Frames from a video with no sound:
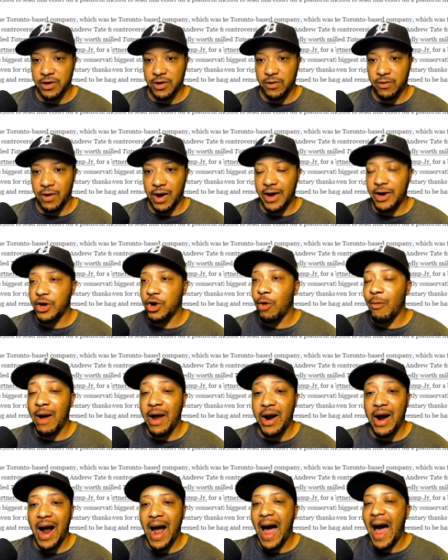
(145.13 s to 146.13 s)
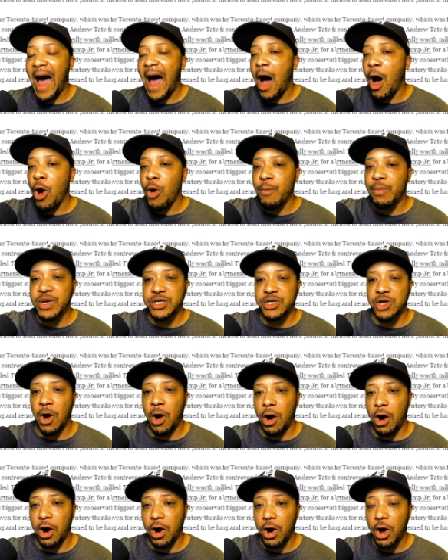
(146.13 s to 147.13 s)
right? No matter how
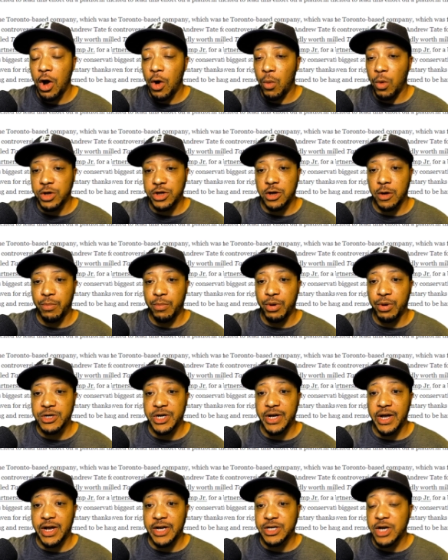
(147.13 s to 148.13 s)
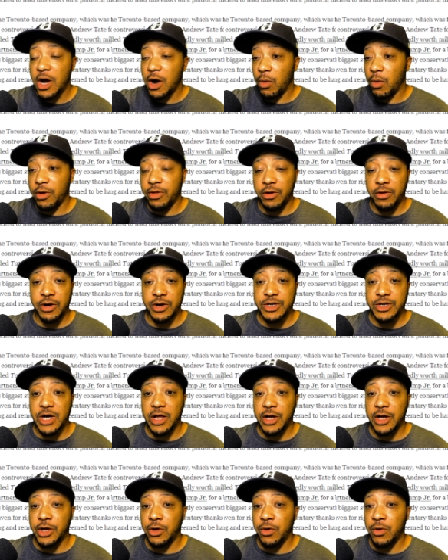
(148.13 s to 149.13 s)
bizarre what they're pushing is, whether they're
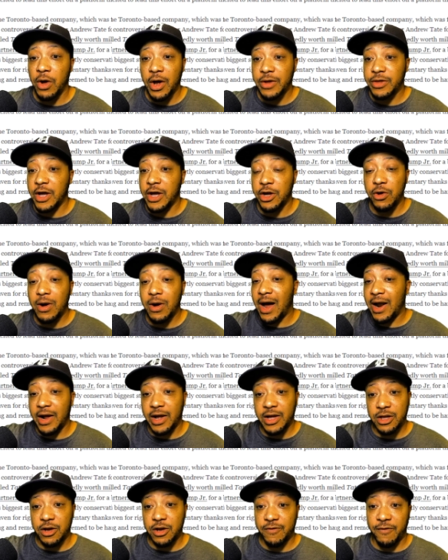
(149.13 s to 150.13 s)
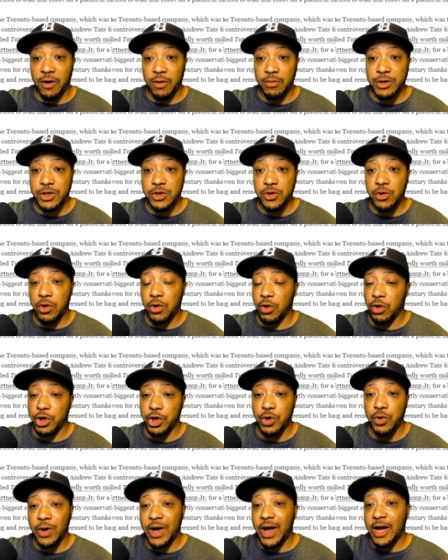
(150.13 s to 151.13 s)
telling you that you got to get this pharmaceutical or
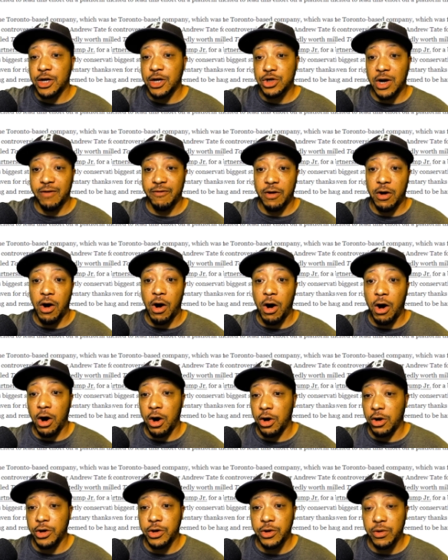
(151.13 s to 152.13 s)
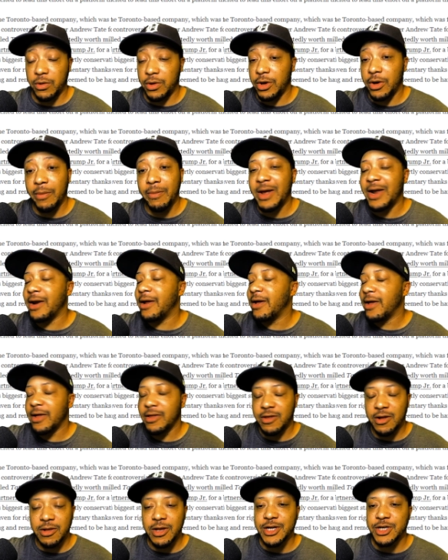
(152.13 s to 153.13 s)
you can't drive a car or you, I mean,
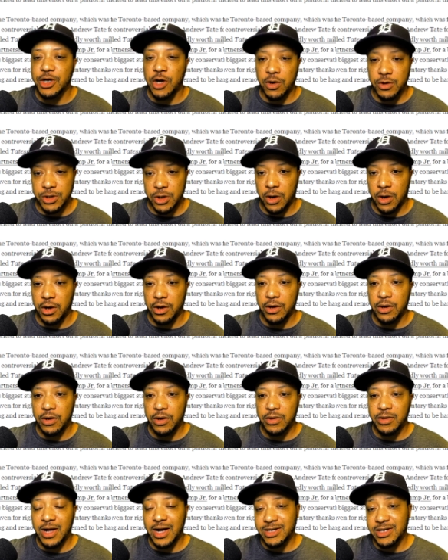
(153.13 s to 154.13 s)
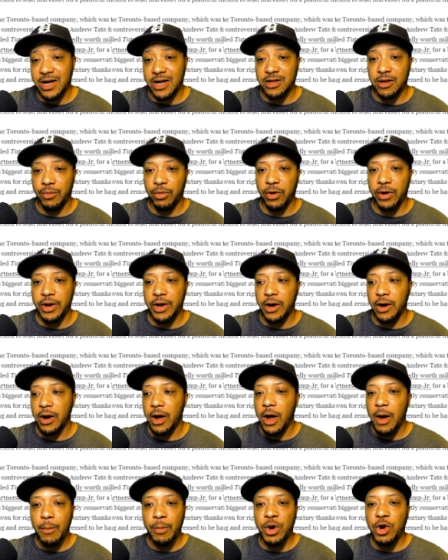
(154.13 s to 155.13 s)
the list goes on. That's not the point here.
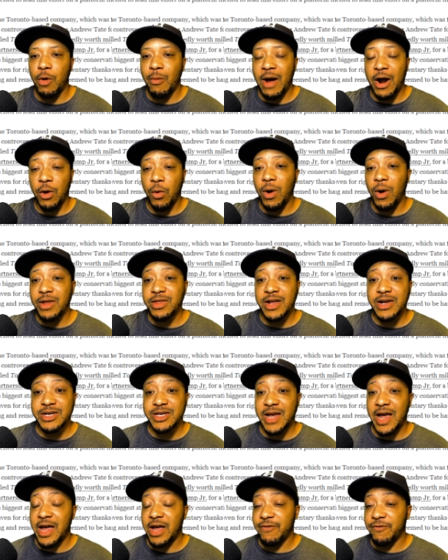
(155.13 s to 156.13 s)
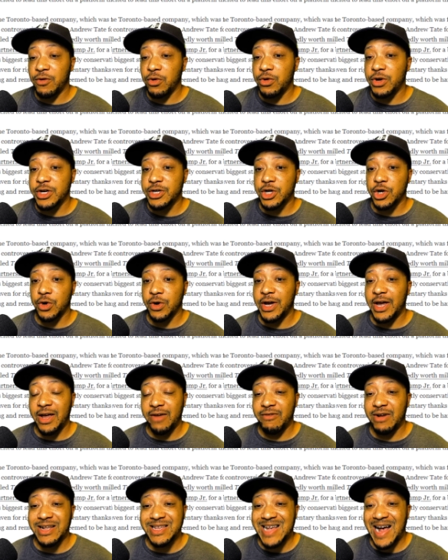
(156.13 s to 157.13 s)
But no matter what they say, if you disagree
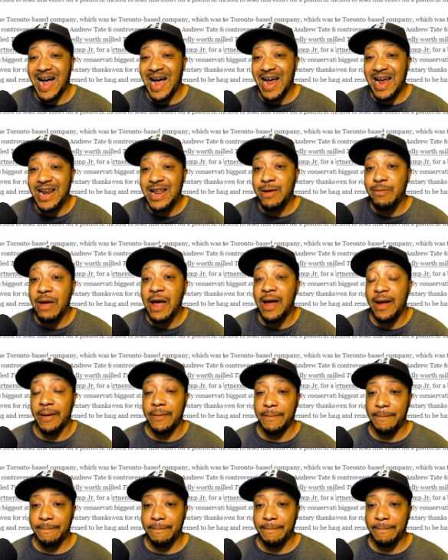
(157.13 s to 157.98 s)
even a tiny bit,